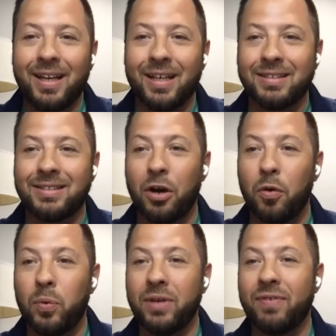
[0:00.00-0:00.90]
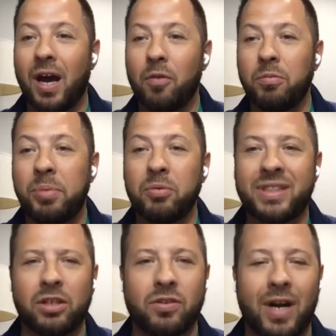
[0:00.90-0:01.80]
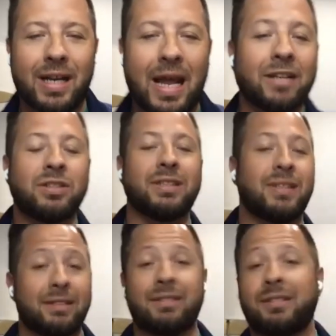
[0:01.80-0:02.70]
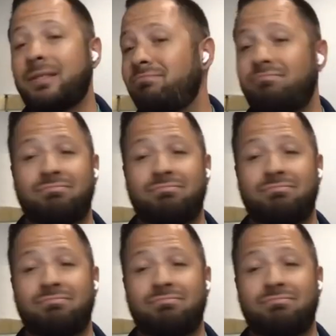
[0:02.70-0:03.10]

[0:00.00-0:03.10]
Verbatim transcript: And so we've uh, we've been with SeaCret Direct actually since